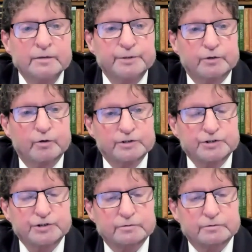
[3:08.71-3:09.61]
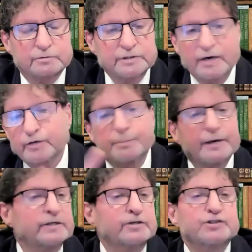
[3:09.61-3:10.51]
because
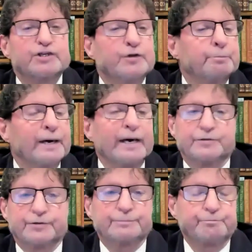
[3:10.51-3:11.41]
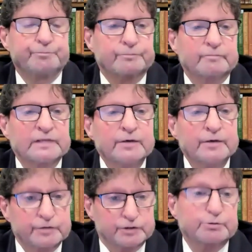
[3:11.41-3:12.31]
everybody can see the bad.
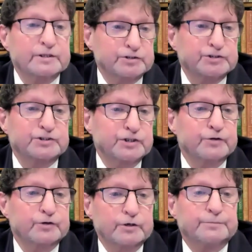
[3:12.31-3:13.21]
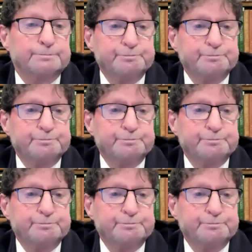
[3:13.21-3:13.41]
The trick is to see the good.